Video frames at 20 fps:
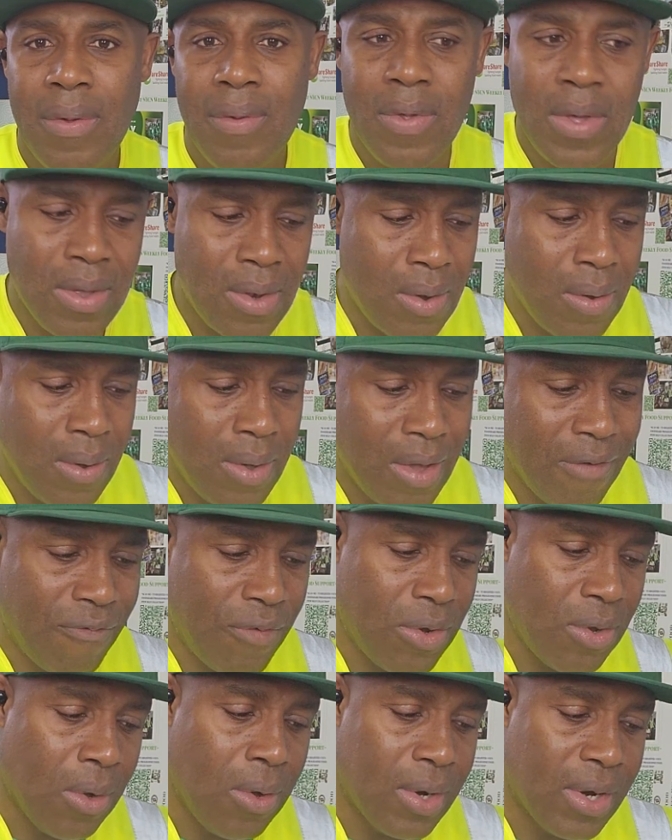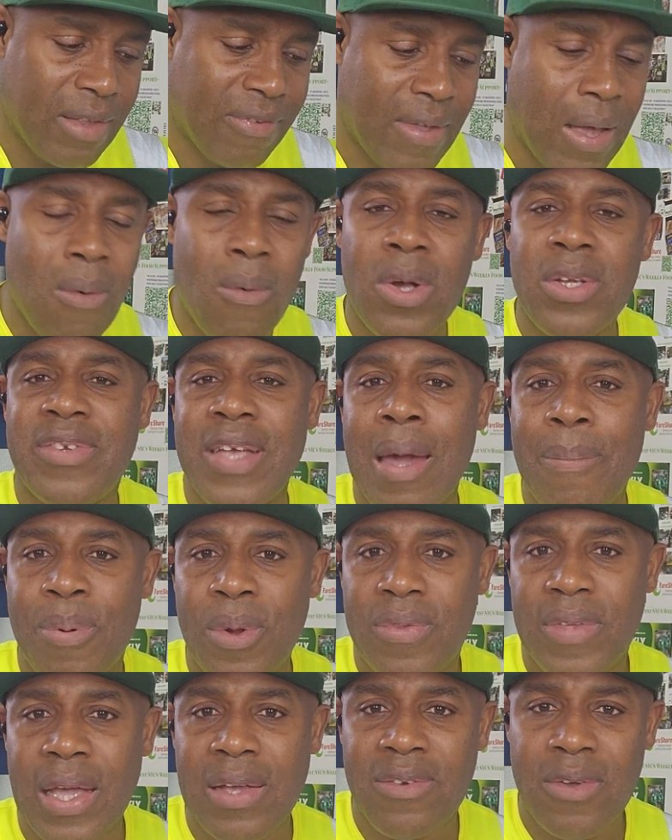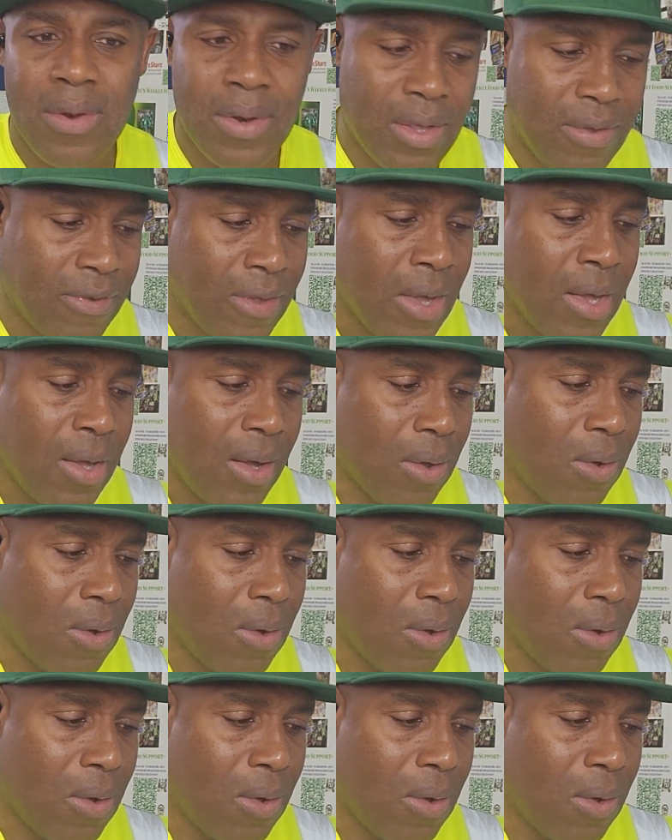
If you don't understand what child protection is,